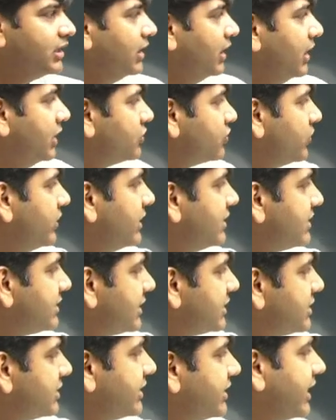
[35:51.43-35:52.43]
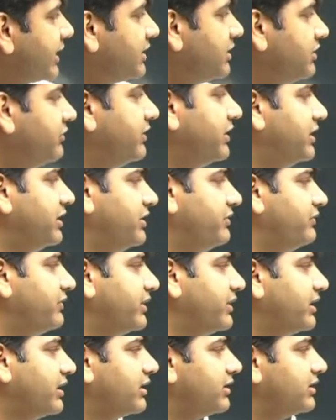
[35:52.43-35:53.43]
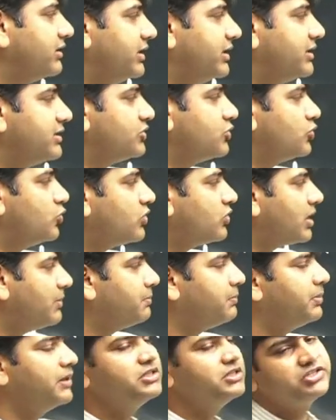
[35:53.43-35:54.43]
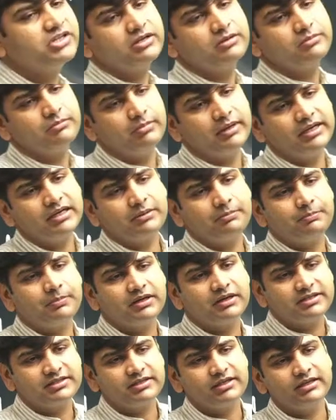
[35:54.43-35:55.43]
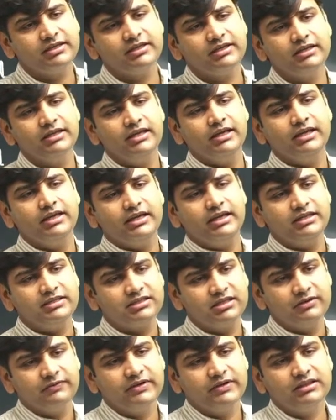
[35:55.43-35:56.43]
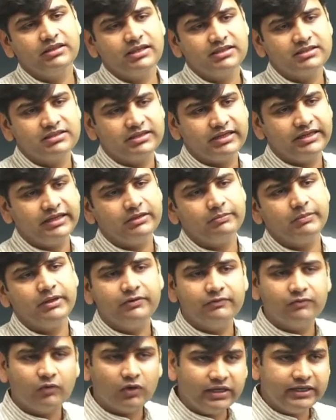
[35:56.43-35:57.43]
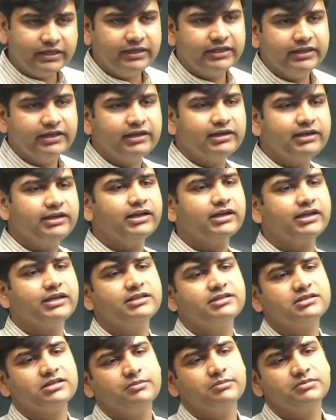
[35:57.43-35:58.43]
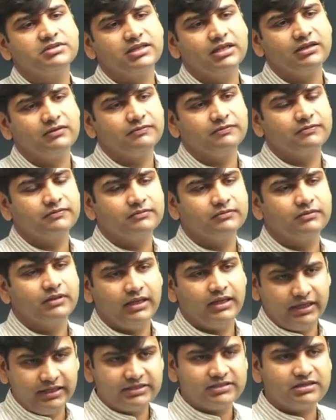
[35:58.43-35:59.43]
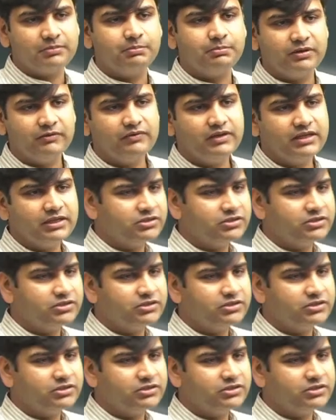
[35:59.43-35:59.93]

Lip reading: So in such an activity where there is no compulsion, but a person is giving the statement voluntarily against himself, it's a privilege